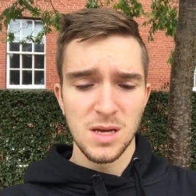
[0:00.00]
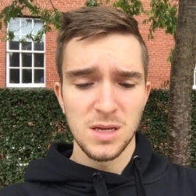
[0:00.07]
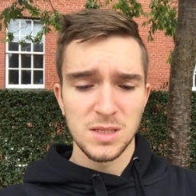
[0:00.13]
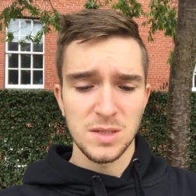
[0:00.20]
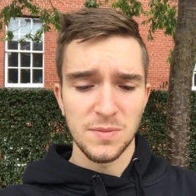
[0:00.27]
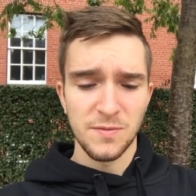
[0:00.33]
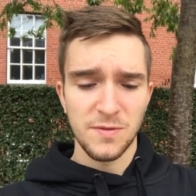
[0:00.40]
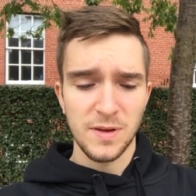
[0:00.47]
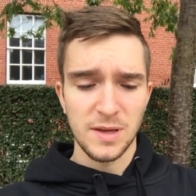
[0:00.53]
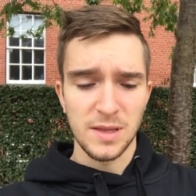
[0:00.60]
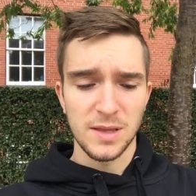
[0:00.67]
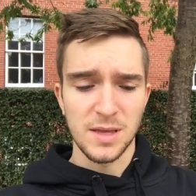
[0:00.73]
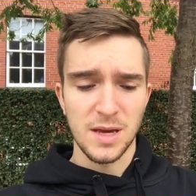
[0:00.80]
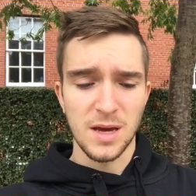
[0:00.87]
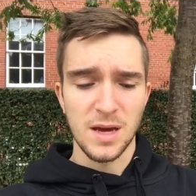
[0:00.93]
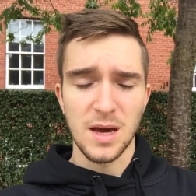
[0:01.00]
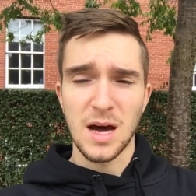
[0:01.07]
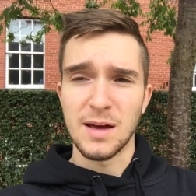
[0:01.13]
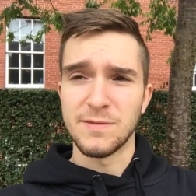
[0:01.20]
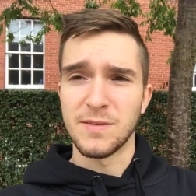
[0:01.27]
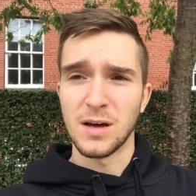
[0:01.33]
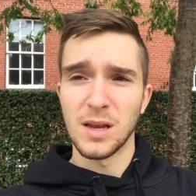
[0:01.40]
something that
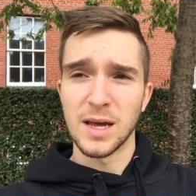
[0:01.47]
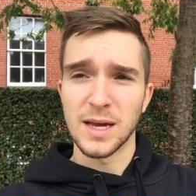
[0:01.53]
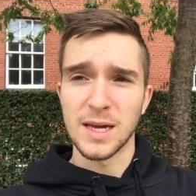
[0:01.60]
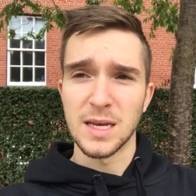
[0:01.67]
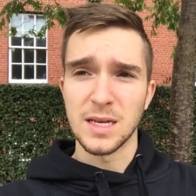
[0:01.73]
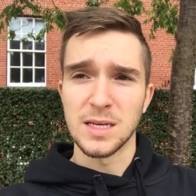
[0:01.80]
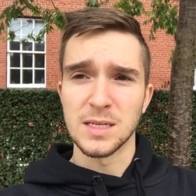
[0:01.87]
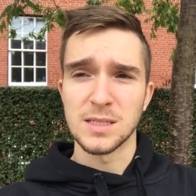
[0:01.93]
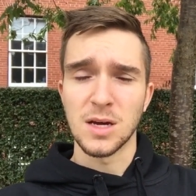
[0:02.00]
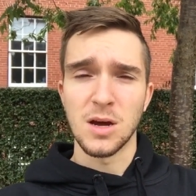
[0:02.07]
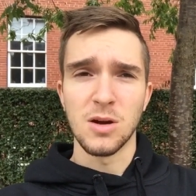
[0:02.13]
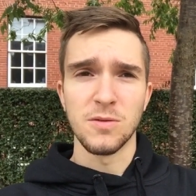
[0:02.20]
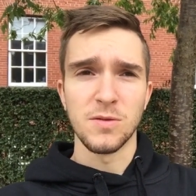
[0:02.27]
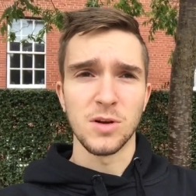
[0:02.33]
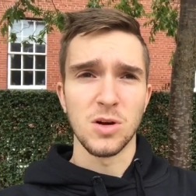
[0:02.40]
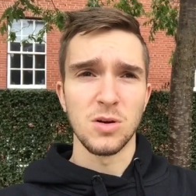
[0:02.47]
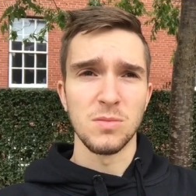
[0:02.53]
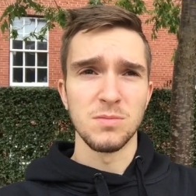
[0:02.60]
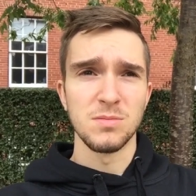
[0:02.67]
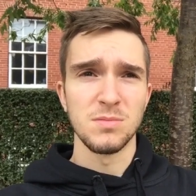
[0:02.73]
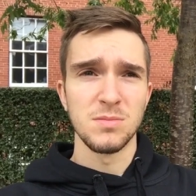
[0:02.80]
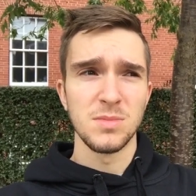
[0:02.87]
I felt like I needed to
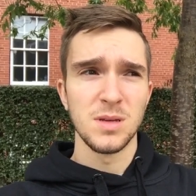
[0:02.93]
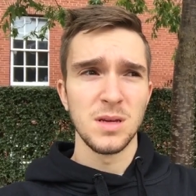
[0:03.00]
overcome.